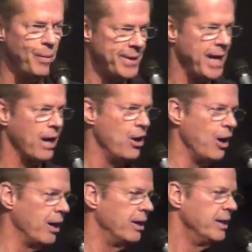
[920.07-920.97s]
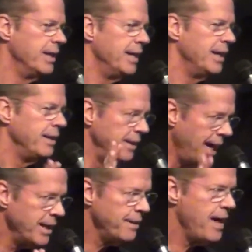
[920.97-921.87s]
about that car,
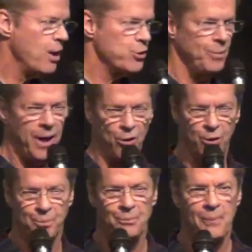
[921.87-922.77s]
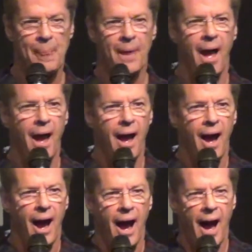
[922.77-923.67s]
ninety thousand miles.
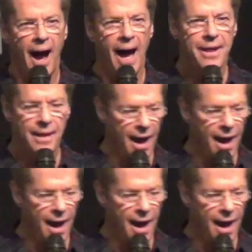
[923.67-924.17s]
I